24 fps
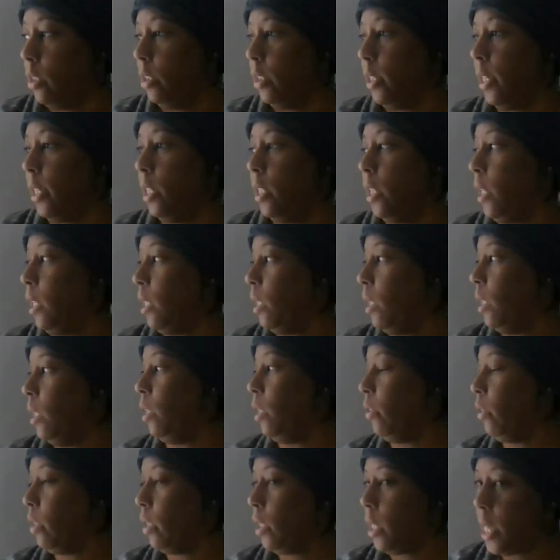that like
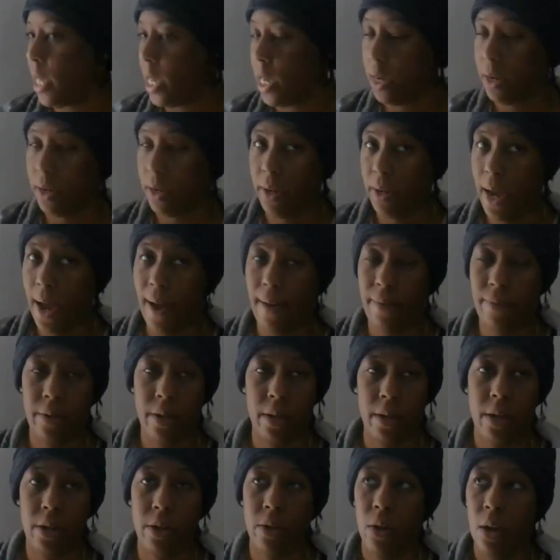literally have to
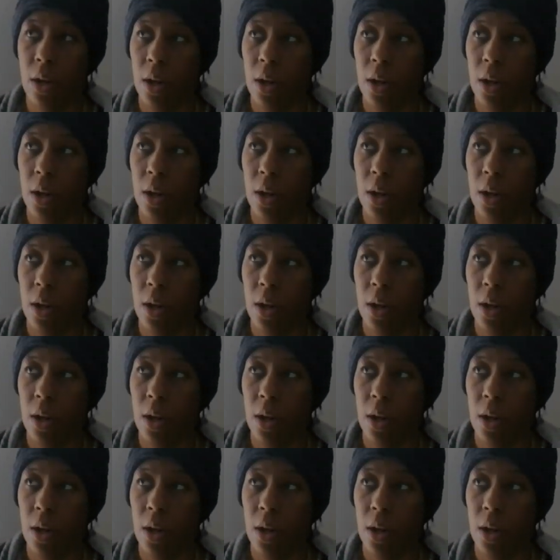do.